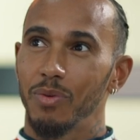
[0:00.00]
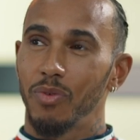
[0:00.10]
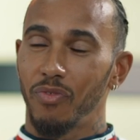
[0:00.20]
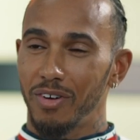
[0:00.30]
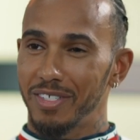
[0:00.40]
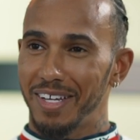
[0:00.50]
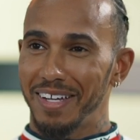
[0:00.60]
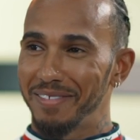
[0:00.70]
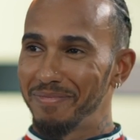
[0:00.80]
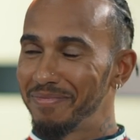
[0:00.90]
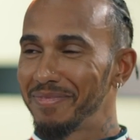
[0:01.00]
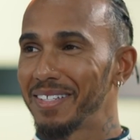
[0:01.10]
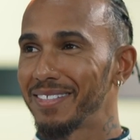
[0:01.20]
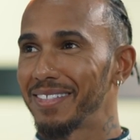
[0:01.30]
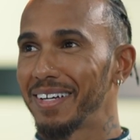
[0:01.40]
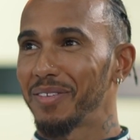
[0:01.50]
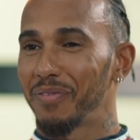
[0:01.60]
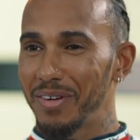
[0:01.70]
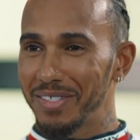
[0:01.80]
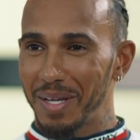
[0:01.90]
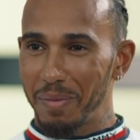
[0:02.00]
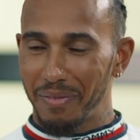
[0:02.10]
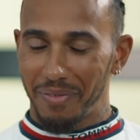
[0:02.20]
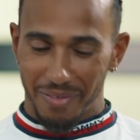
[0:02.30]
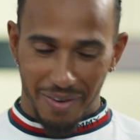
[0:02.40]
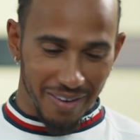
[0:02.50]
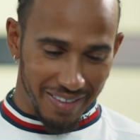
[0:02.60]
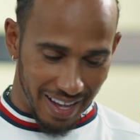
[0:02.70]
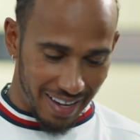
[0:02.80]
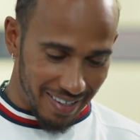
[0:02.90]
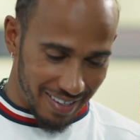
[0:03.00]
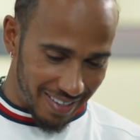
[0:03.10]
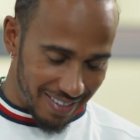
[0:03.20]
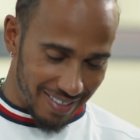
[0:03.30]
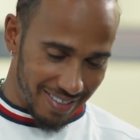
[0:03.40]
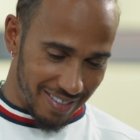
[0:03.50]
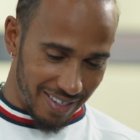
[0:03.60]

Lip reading: Well, firstly, this is like the first time I've heard that, and